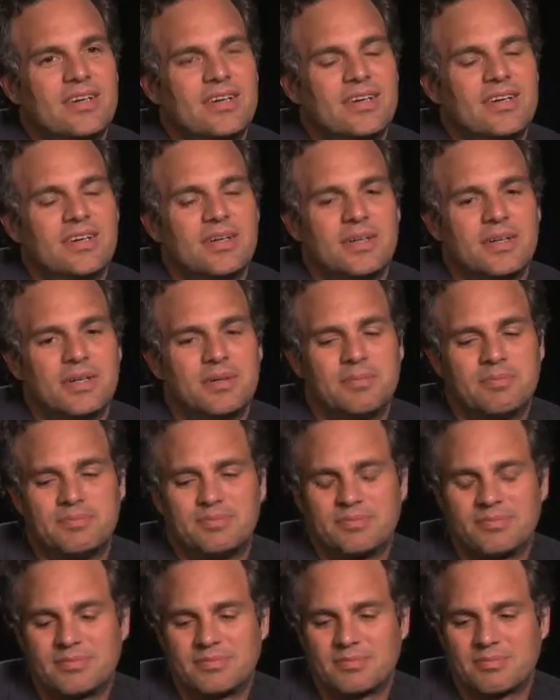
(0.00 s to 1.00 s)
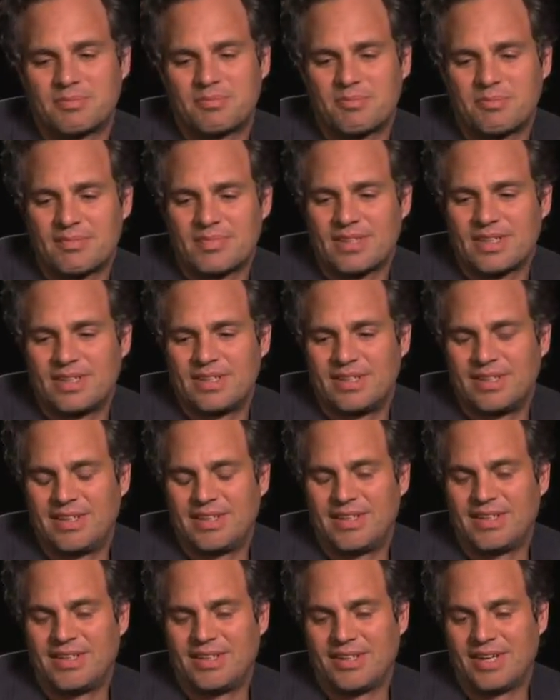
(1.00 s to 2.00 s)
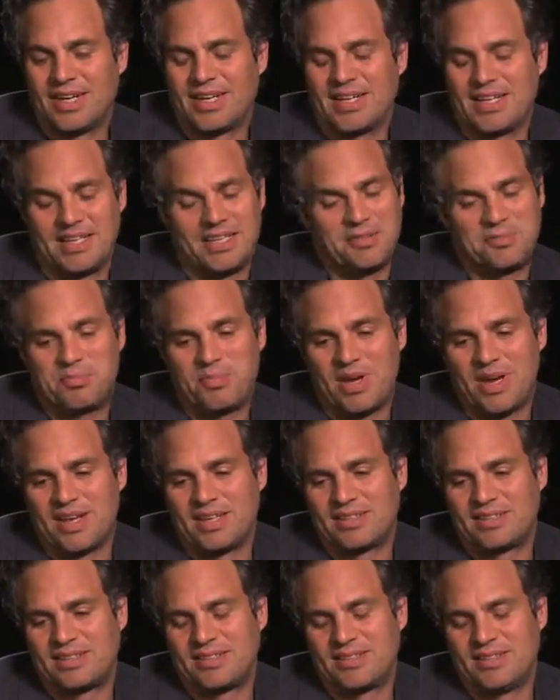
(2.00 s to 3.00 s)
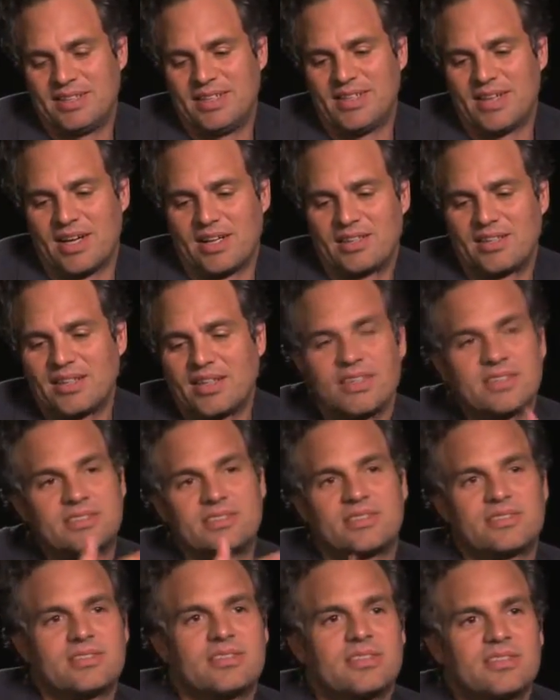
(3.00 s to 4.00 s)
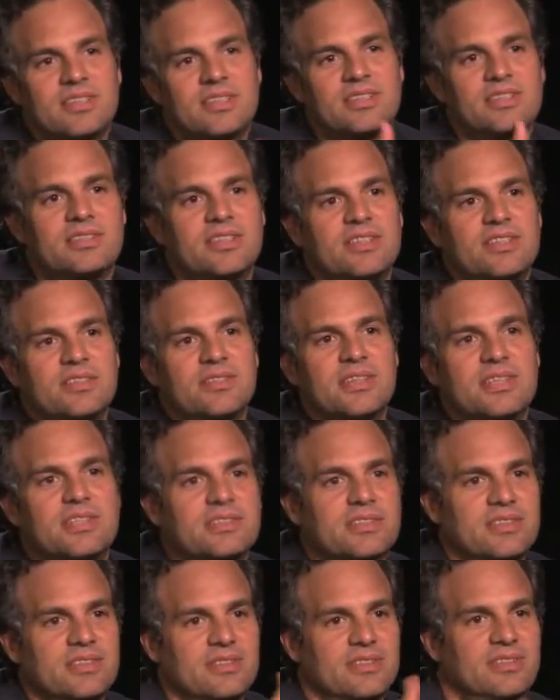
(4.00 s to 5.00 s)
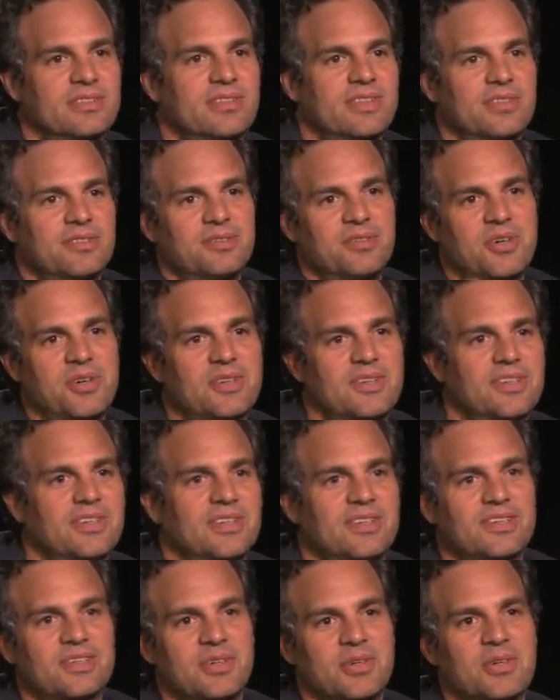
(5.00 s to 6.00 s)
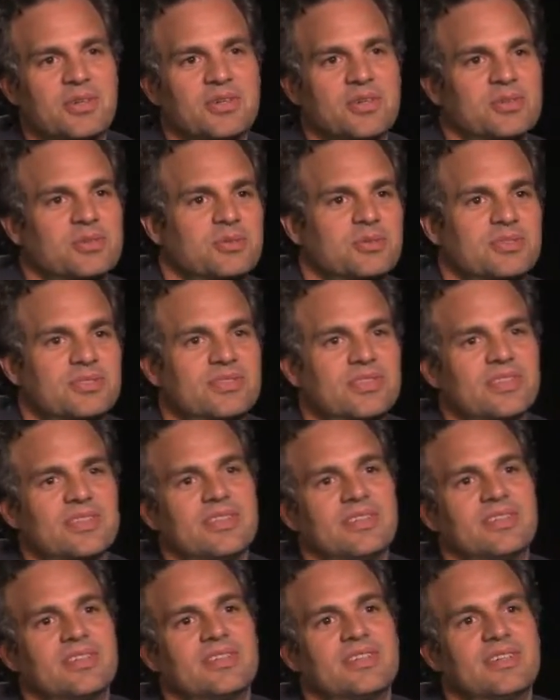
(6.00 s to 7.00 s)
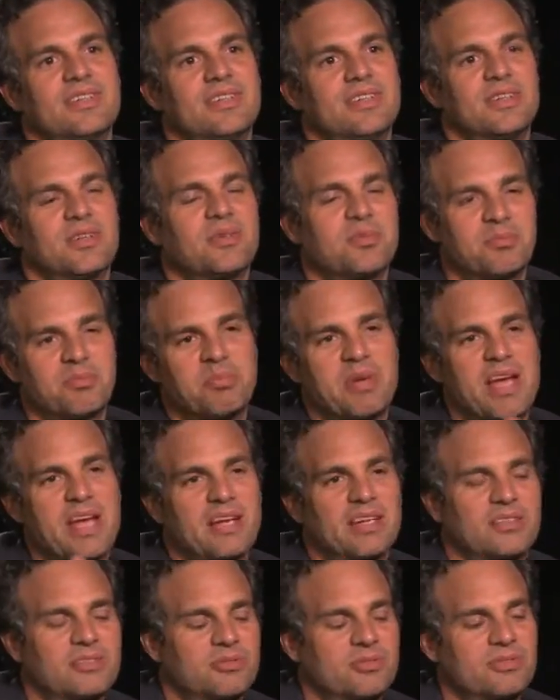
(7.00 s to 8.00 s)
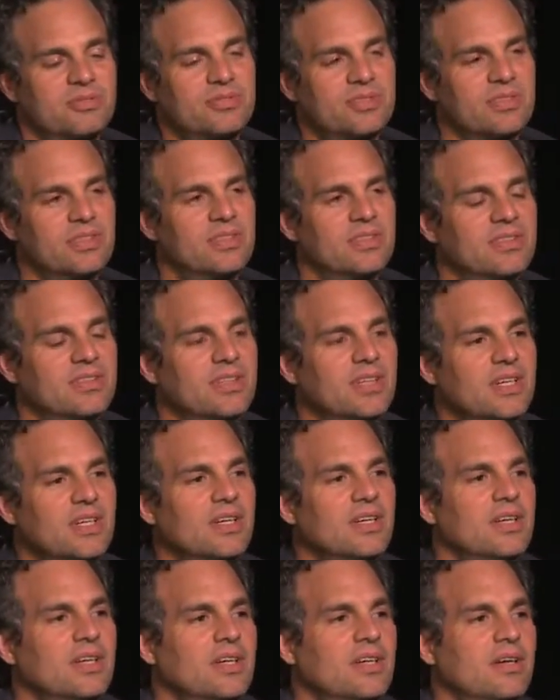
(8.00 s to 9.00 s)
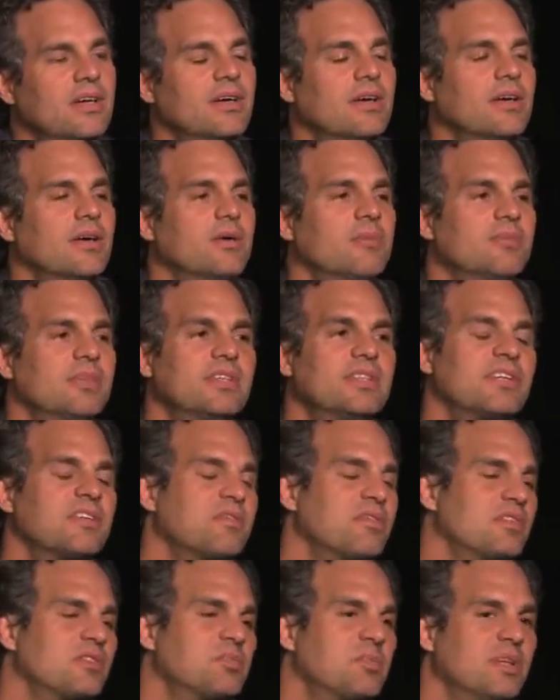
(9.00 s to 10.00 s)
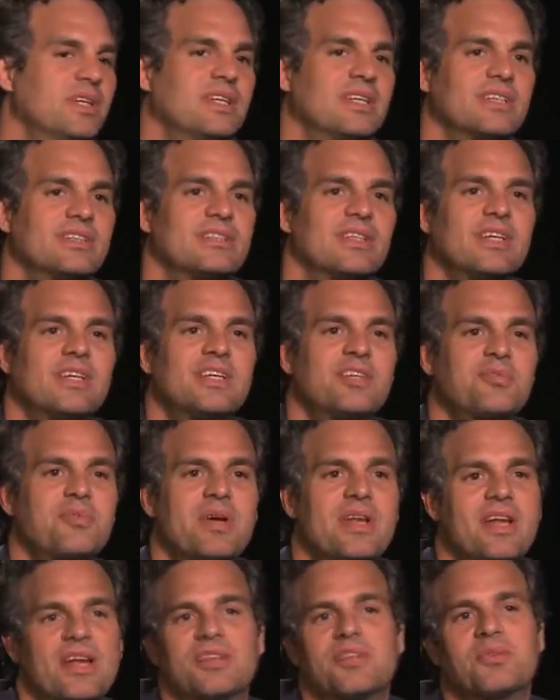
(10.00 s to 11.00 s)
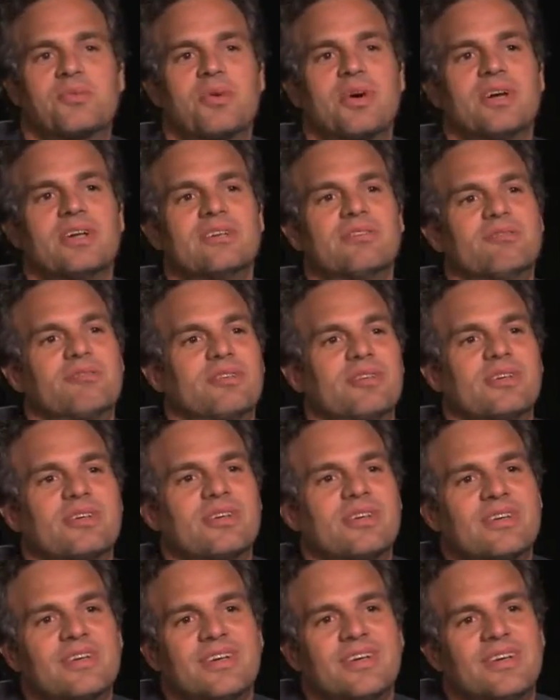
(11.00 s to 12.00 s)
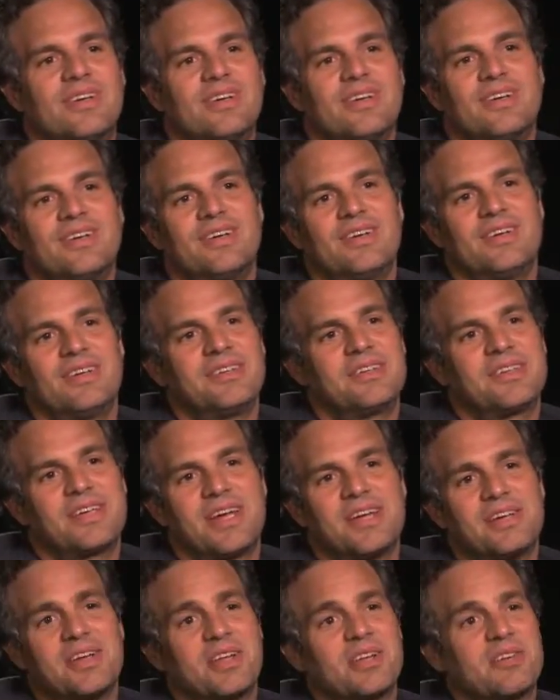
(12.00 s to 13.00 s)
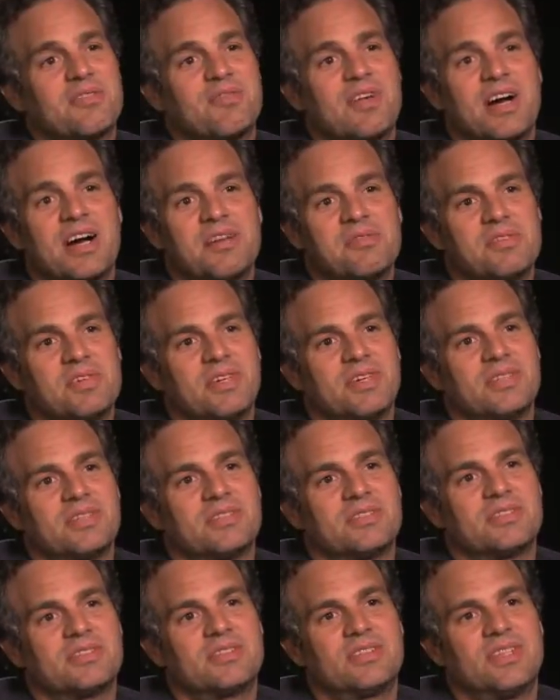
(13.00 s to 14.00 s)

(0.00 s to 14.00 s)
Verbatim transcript: Um, you know, I, he's I, you know, I think it's just a continuation of all the other Hulks we've seen, uh, or banners we've seen. Um, the difference being is that he's been on the run for another five years.